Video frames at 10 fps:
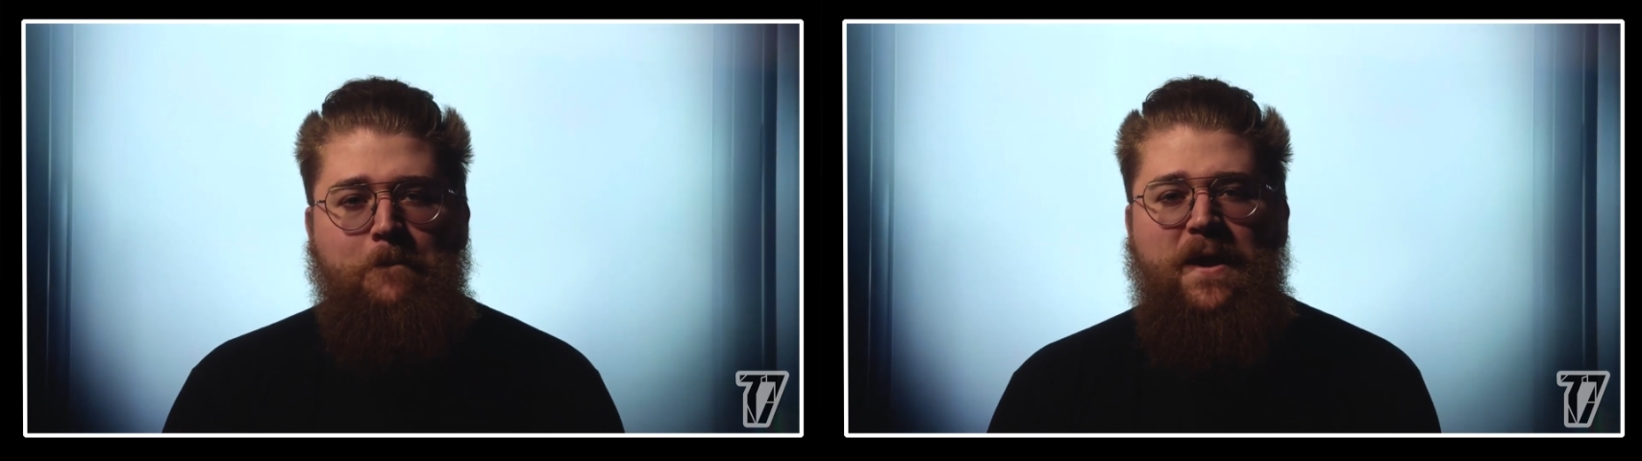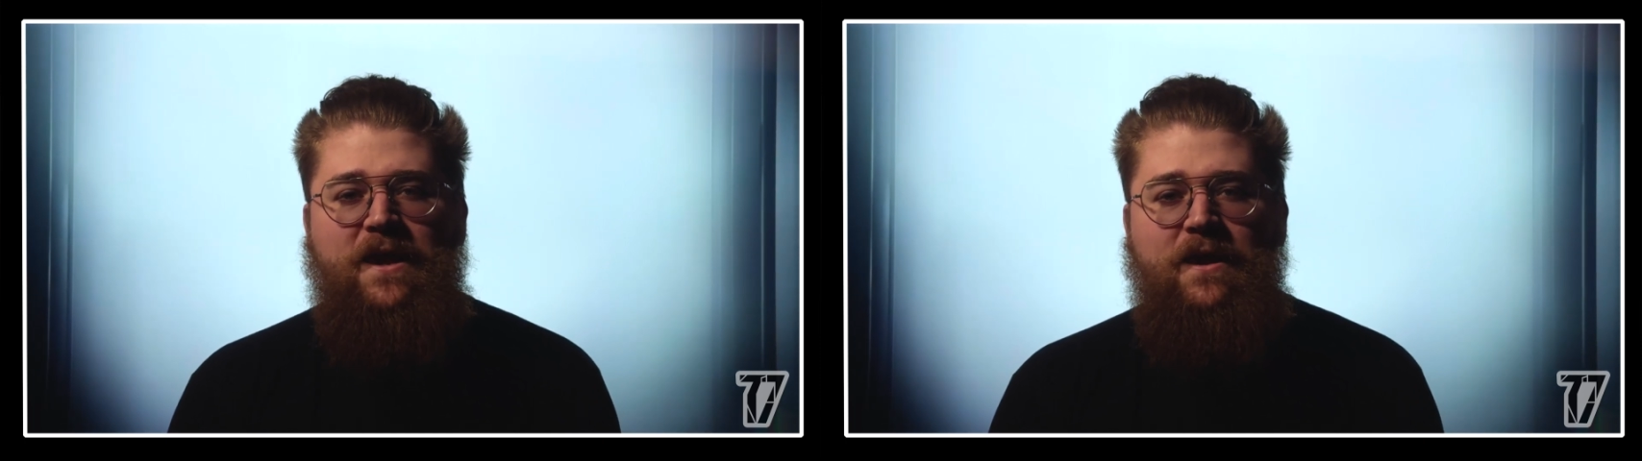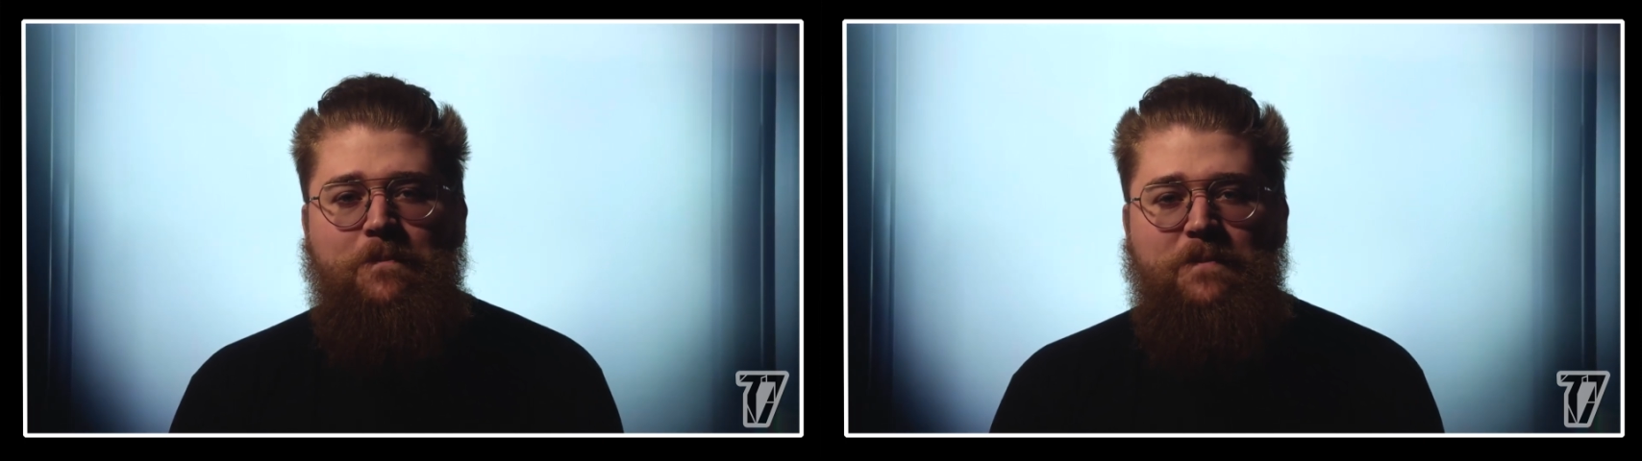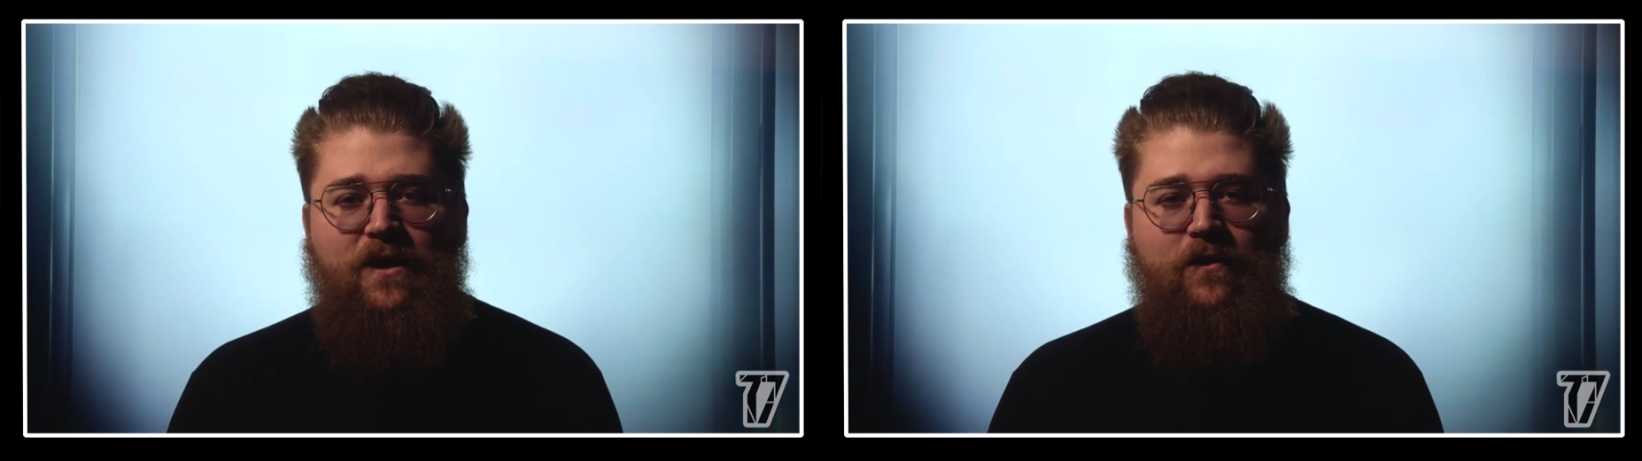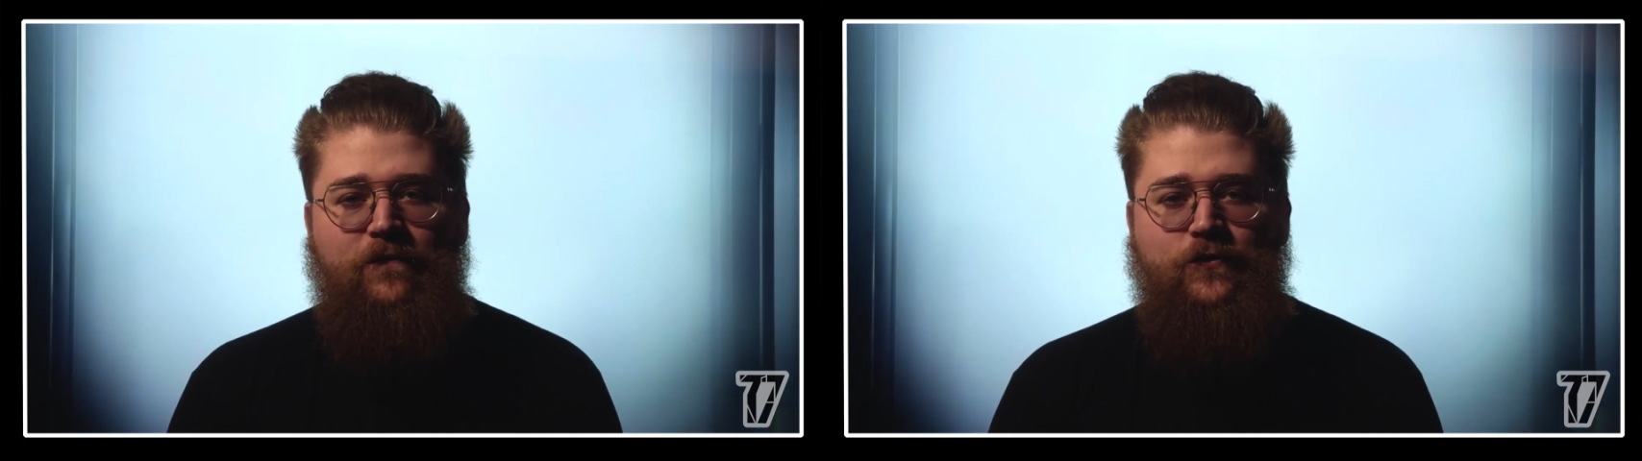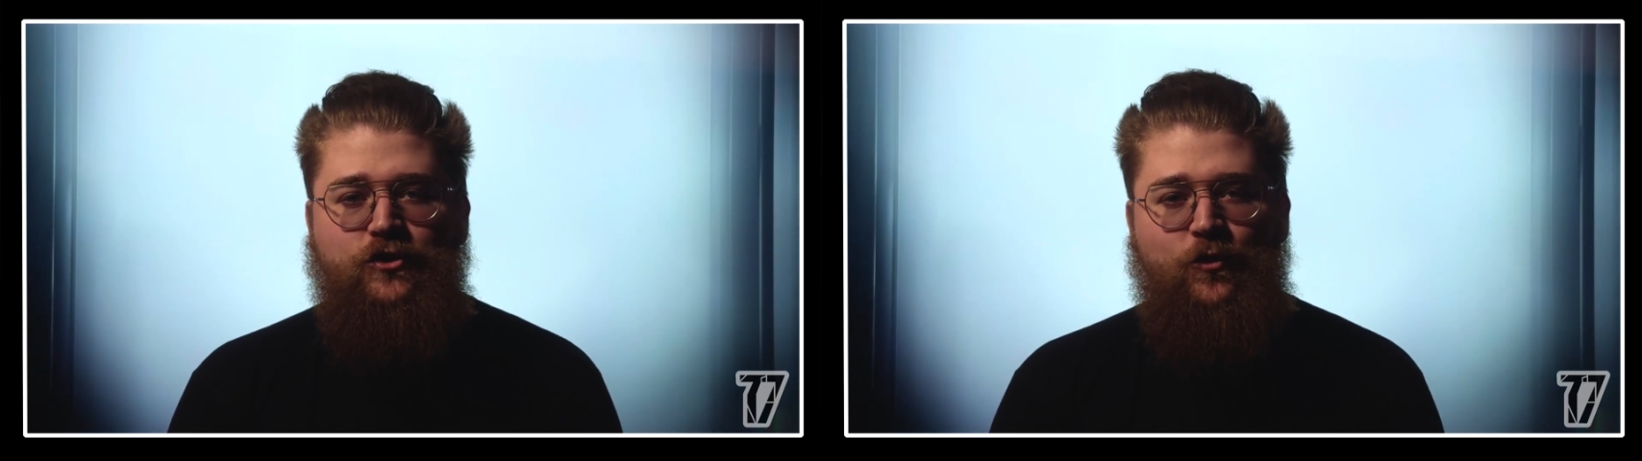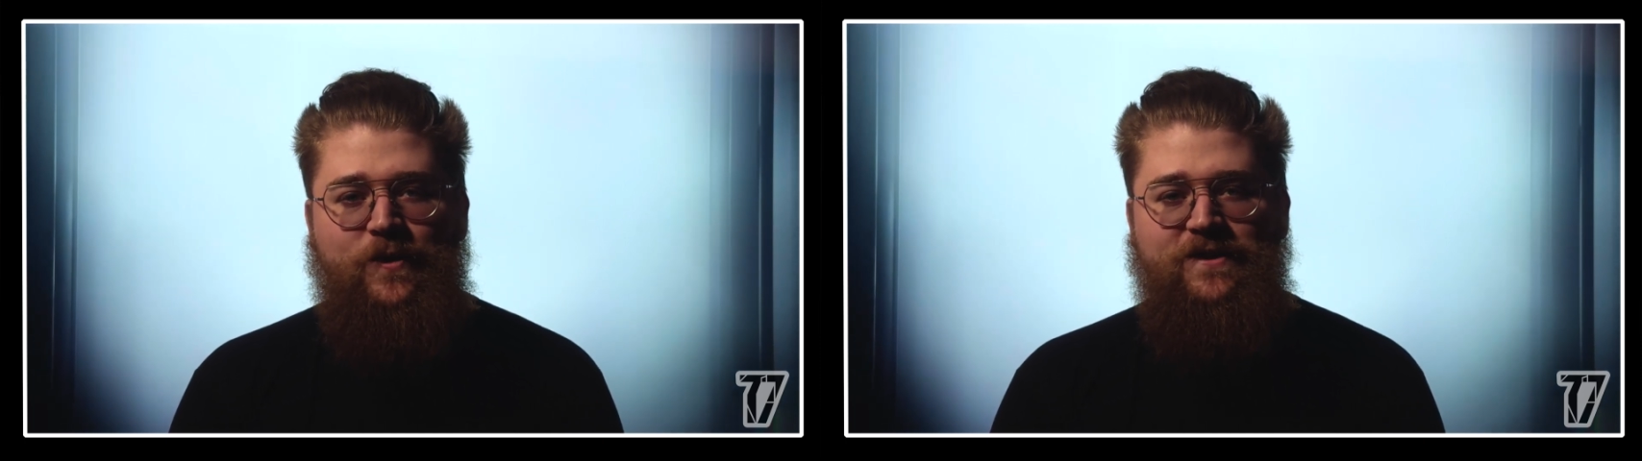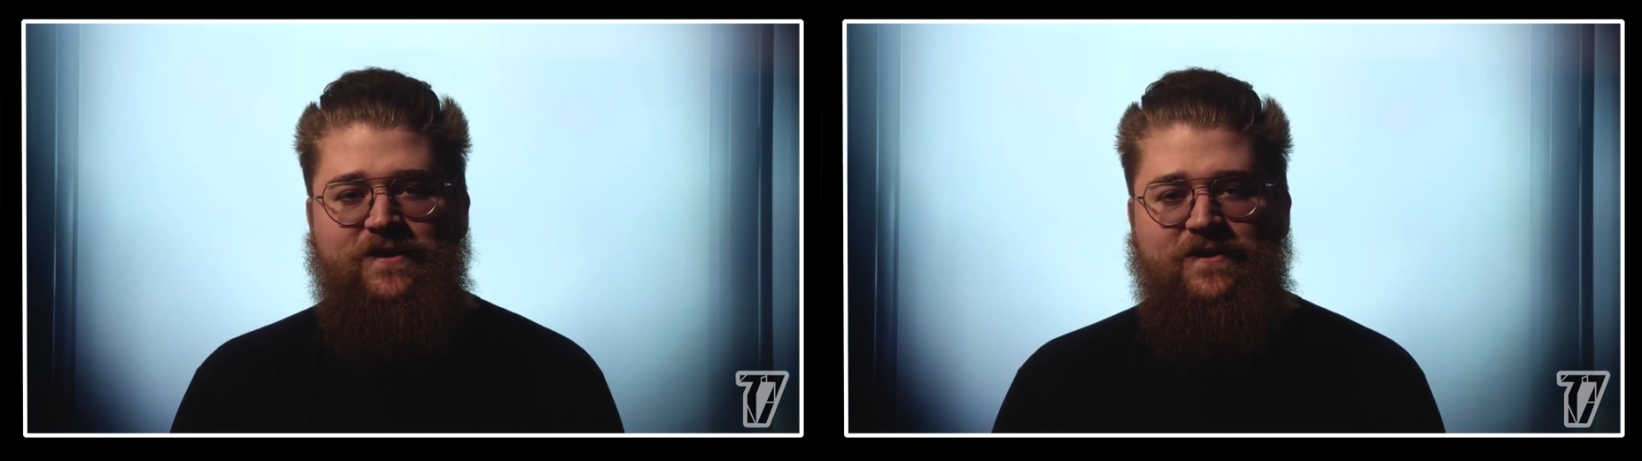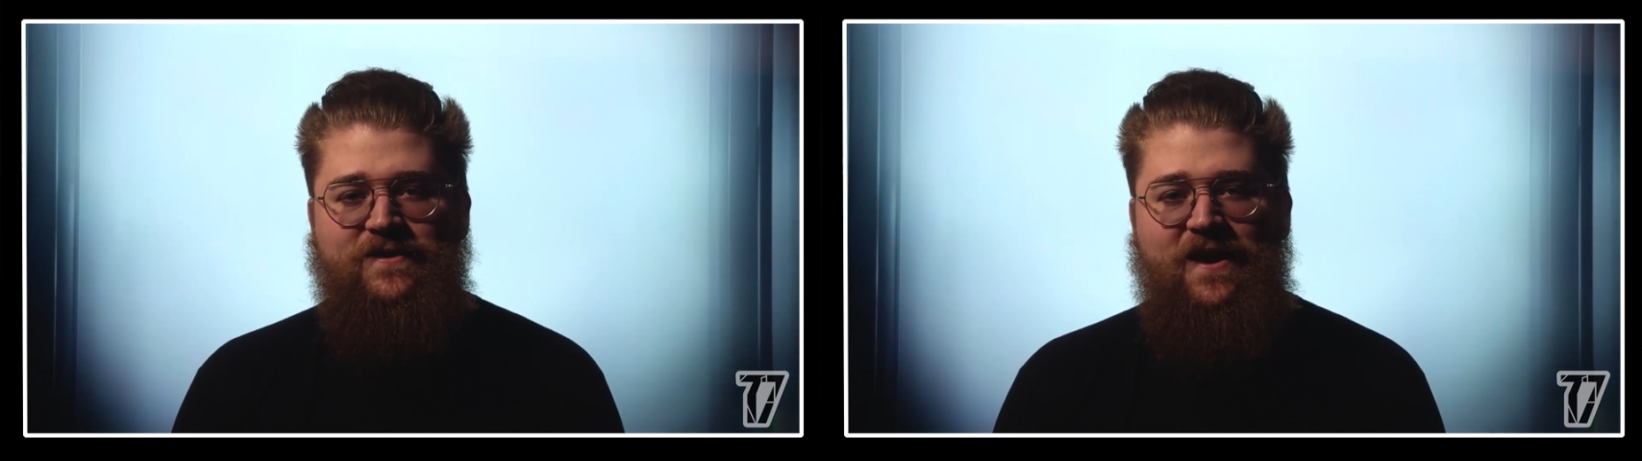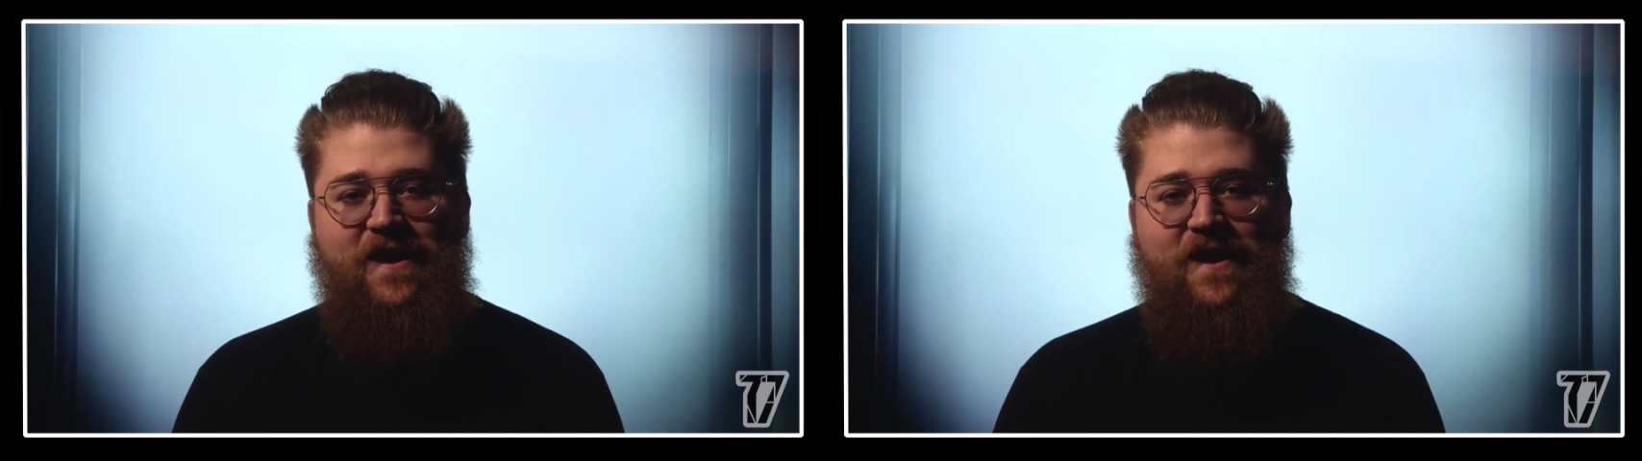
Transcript: making meaningful choices